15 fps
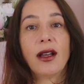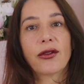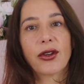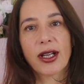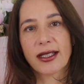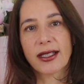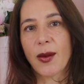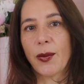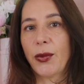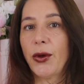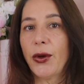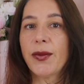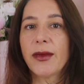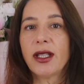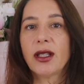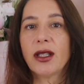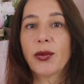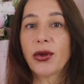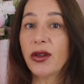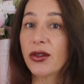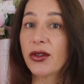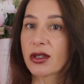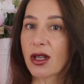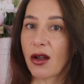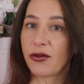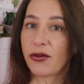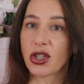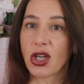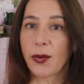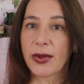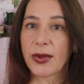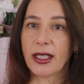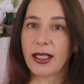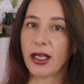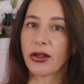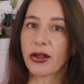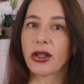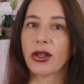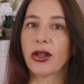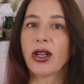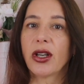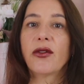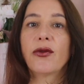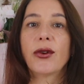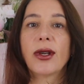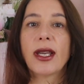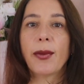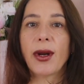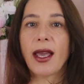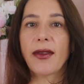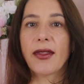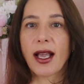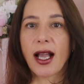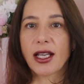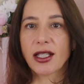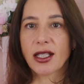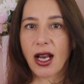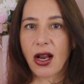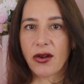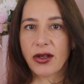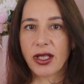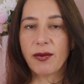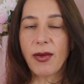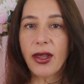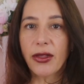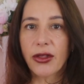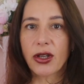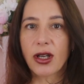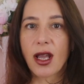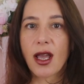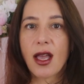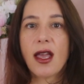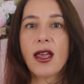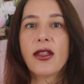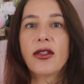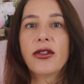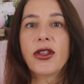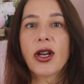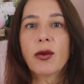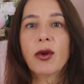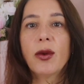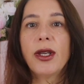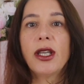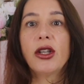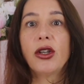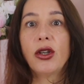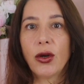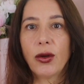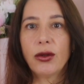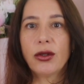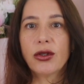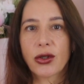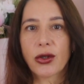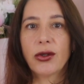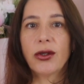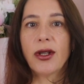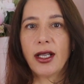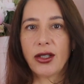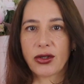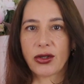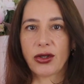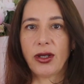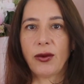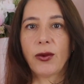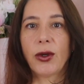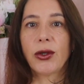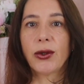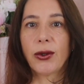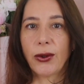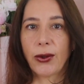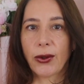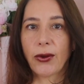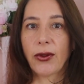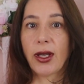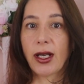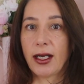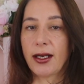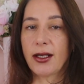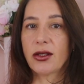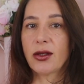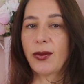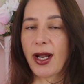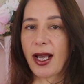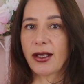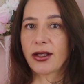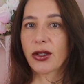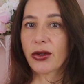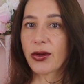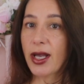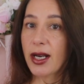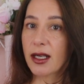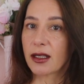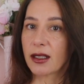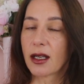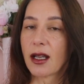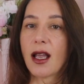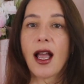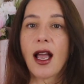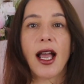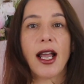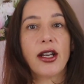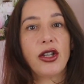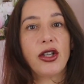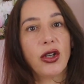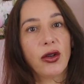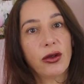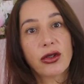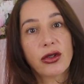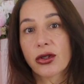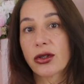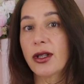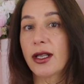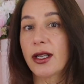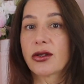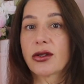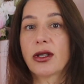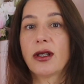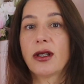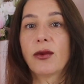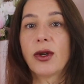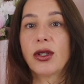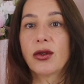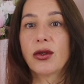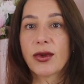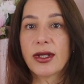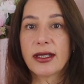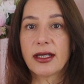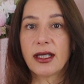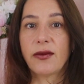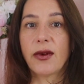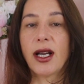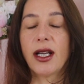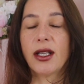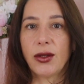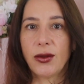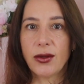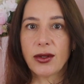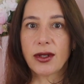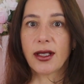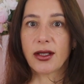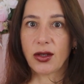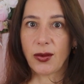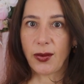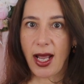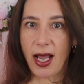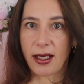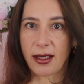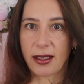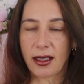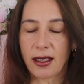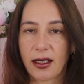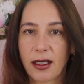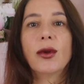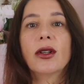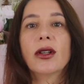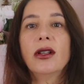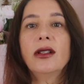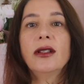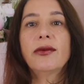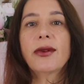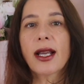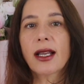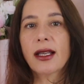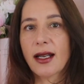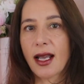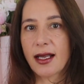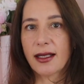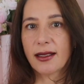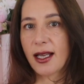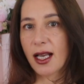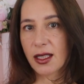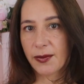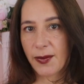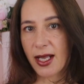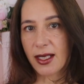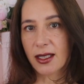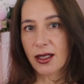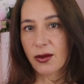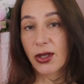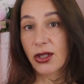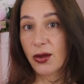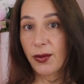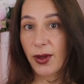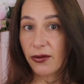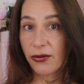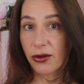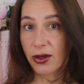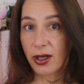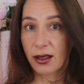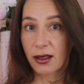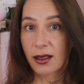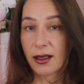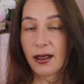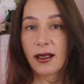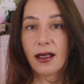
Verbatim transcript: For example, in the previous coffee shop scenario, if we apply the cash accounting method, there will be no journal entry when you order the cleaning supplies on credit, and no journal entry when you receive and use the supplies. You will only recognize the expense when you pay for it.